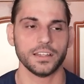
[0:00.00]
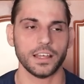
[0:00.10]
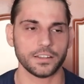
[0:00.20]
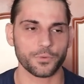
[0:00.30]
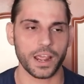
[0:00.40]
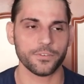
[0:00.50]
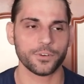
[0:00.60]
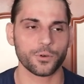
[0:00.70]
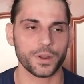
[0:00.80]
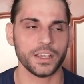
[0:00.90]
That
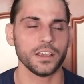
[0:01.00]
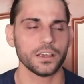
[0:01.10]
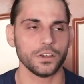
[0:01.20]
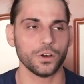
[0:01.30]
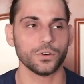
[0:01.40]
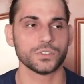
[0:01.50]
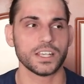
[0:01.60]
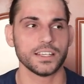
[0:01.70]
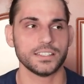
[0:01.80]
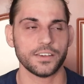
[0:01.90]
rivalry
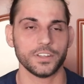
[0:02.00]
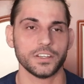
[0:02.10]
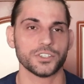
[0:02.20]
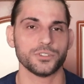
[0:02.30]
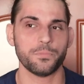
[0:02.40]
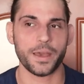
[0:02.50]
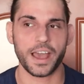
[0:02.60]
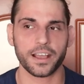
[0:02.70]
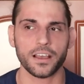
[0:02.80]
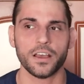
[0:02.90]
goes 7 years
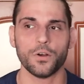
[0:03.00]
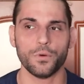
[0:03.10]
back